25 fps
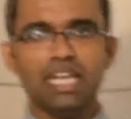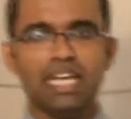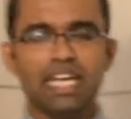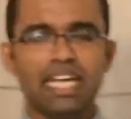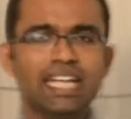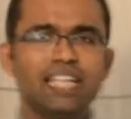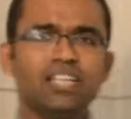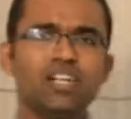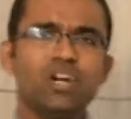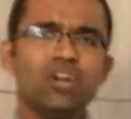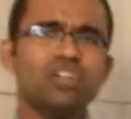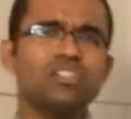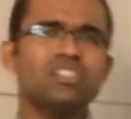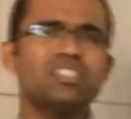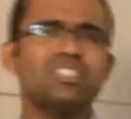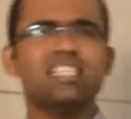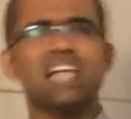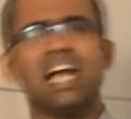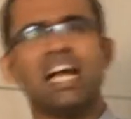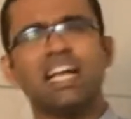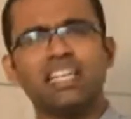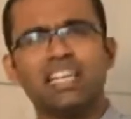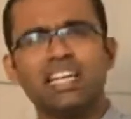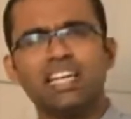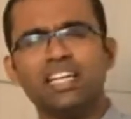It all
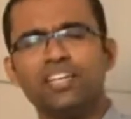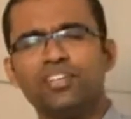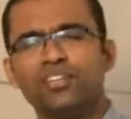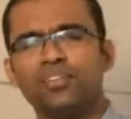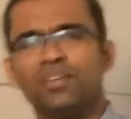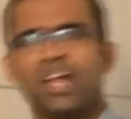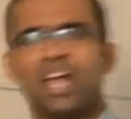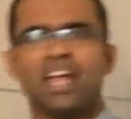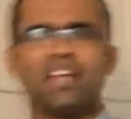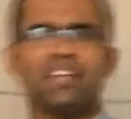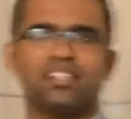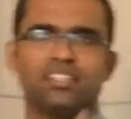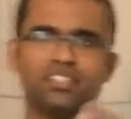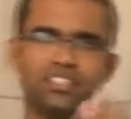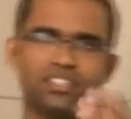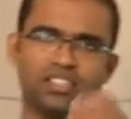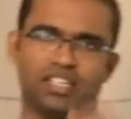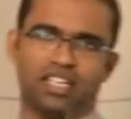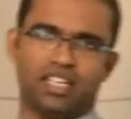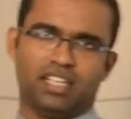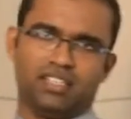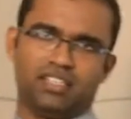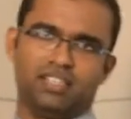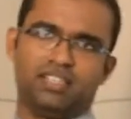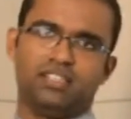started in United
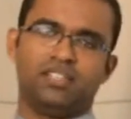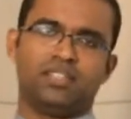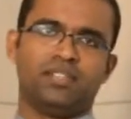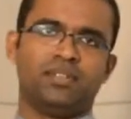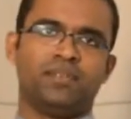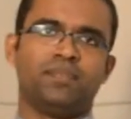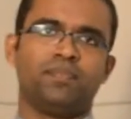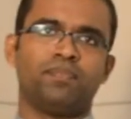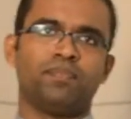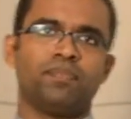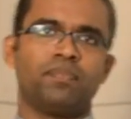States.